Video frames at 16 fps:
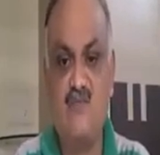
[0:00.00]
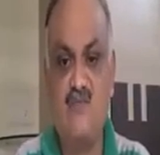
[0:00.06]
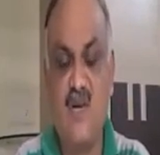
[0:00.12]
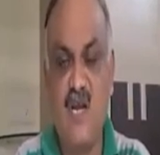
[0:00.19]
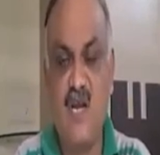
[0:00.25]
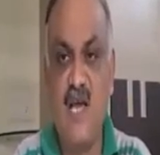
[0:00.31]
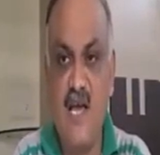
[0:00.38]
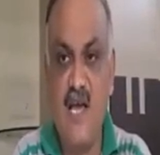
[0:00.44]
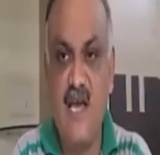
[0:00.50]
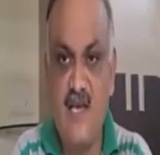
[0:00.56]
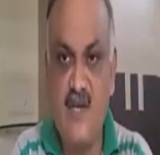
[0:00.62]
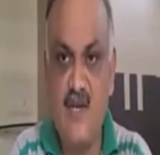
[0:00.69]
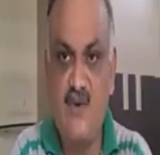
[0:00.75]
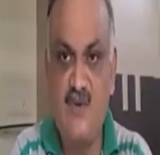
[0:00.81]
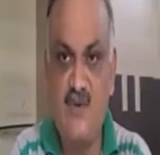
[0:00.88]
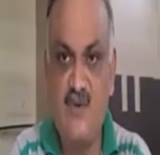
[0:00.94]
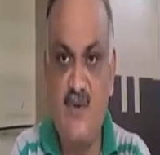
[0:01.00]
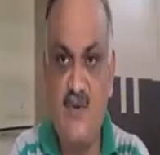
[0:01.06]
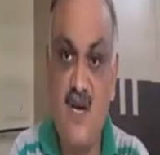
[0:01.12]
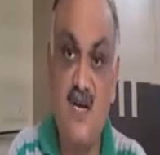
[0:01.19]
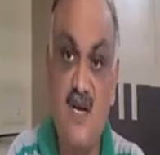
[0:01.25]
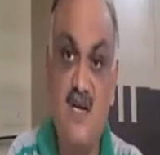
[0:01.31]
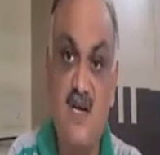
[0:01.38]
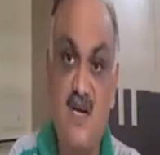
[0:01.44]
But acute,
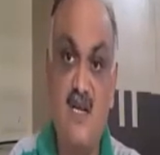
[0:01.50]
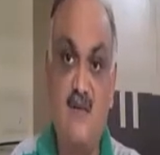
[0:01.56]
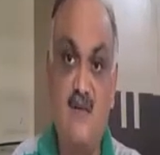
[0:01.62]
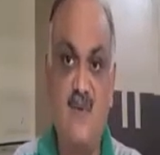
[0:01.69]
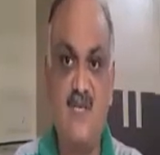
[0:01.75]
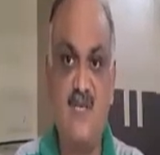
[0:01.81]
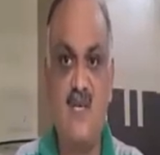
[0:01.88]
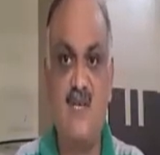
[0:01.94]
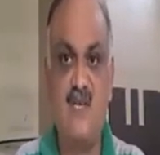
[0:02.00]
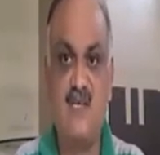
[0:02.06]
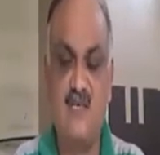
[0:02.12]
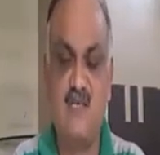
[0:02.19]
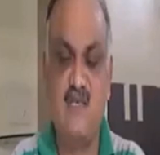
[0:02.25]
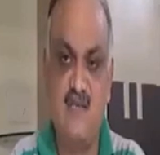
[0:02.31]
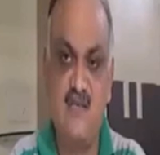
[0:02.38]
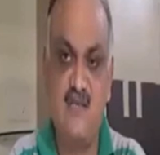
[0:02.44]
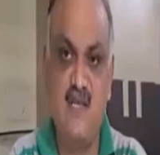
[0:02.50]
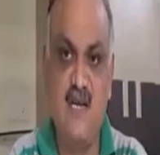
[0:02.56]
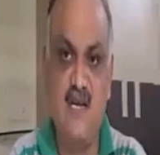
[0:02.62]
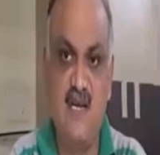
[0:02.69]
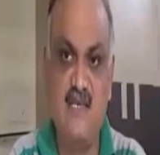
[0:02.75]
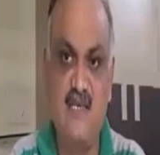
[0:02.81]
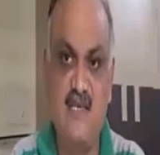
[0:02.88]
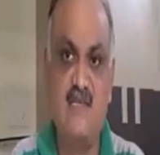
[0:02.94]
100% result. That
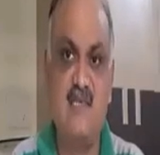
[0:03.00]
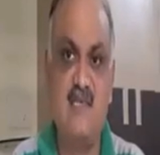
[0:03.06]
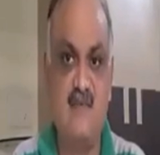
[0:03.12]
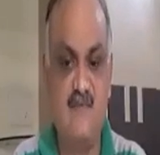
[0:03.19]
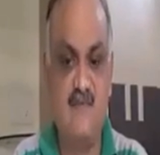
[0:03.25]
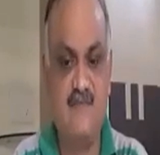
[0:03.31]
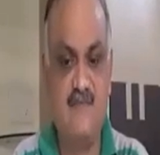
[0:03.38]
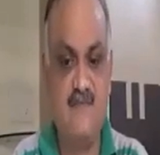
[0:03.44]
I see.